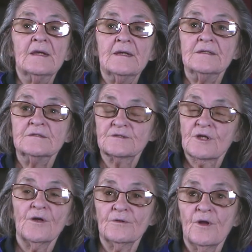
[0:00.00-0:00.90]
Is
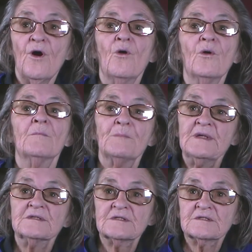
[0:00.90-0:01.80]
Colonel Halt had
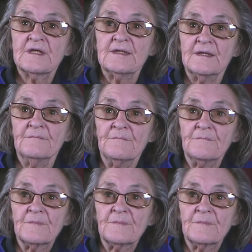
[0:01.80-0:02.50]
been to see him